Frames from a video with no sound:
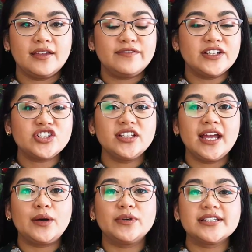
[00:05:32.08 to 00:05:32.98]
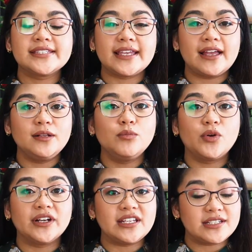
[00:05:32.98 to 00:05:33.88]
Eventually, I want to scale
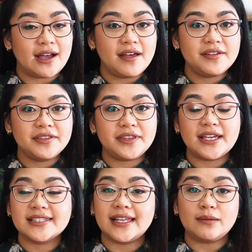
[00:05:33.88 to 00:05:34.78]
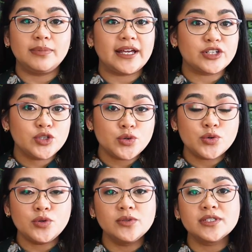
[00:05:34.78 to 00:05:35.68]
more into other things like plant
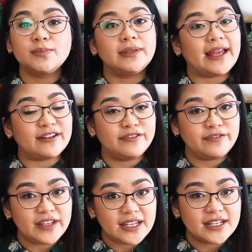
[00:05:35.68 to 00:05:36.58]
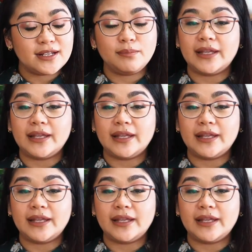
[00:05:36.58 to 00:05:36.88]
tools, plant feed,